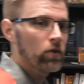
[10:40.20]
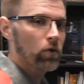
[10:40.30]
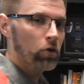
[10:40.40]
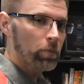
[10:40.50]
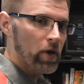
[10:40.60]

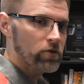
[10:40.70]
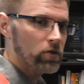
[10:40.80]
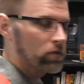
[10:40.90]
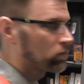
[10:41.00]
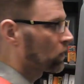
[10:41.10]
growth
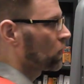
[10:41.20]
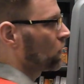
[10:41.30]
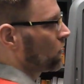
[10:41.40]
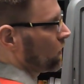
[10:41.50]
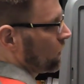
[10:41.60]
measure.
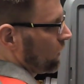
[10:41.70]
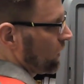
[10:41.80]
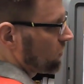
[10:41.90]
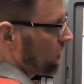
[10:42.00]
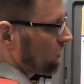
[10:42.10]

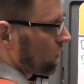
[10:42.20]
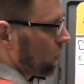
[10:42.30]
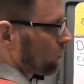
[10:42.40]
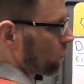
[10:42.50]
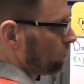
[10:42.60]
They take the
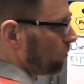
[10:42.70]
number of